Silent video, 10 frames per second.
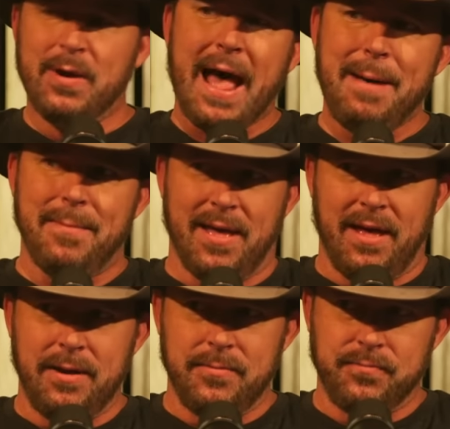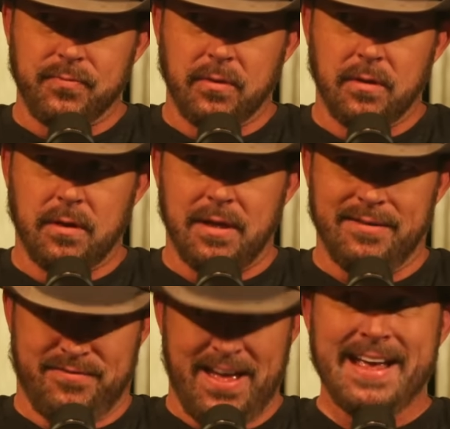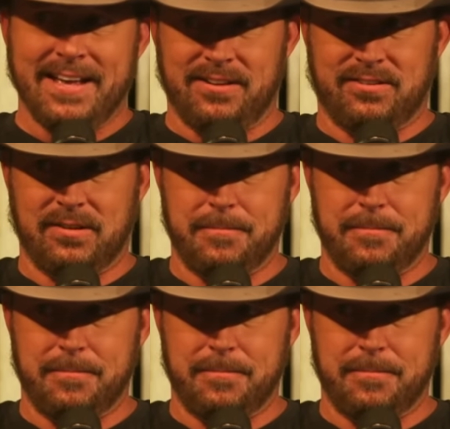and I met in Vegas.